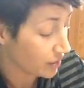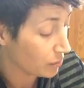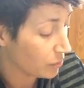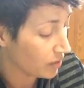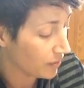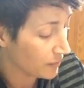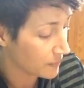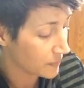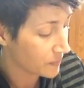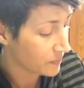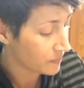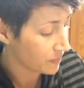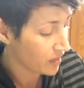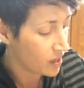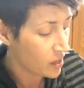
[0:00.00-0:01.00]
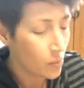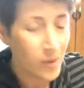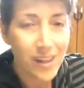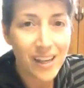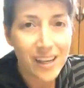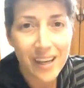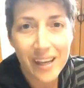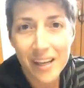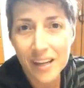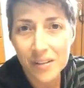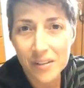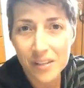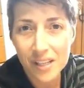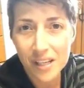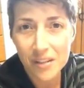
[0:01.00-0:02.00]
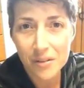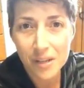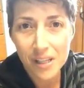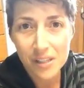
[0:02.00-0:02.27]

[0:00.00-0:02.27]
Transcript: but we like hanging out together, right?